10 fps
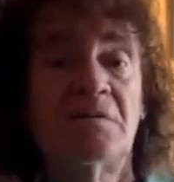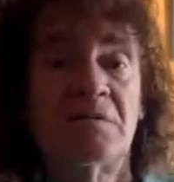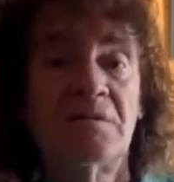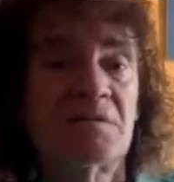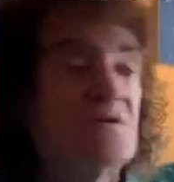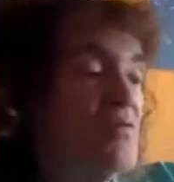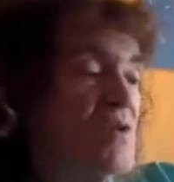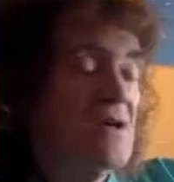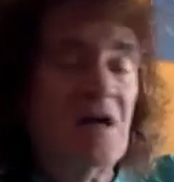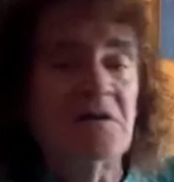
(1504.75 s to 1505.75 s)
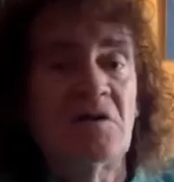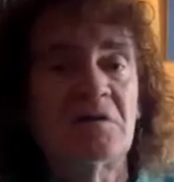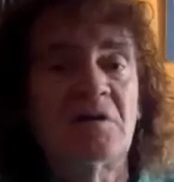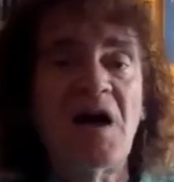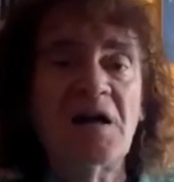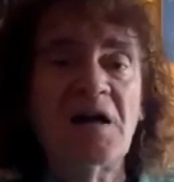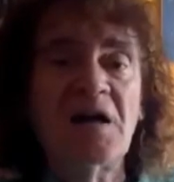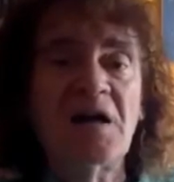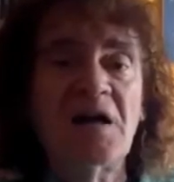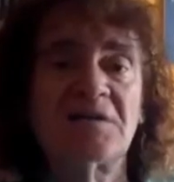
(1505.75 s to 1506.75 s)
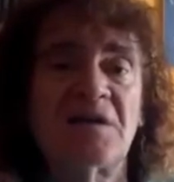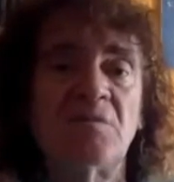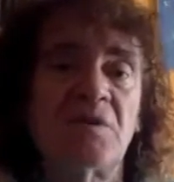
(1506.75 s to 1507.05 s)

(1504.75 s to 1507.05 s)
So we cannot accept